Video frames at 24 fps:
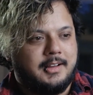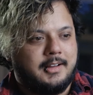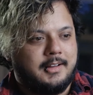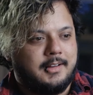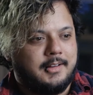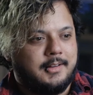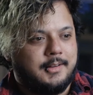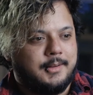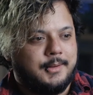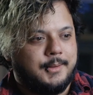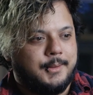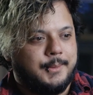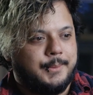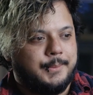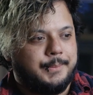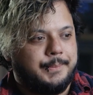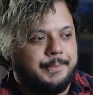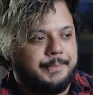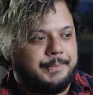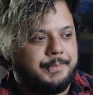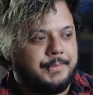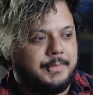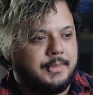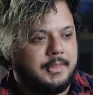
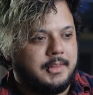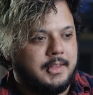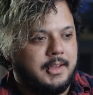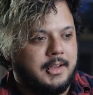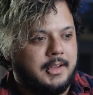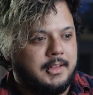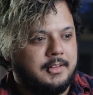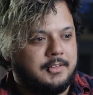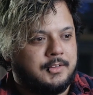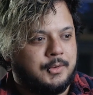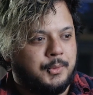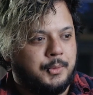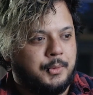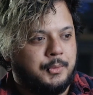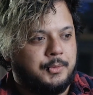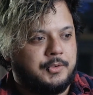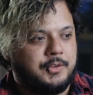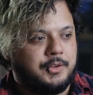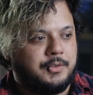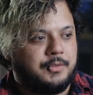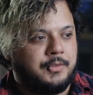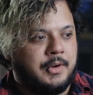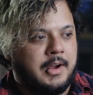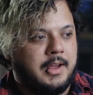And so it was
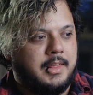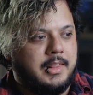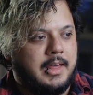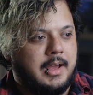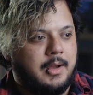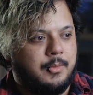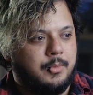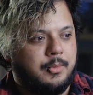just via that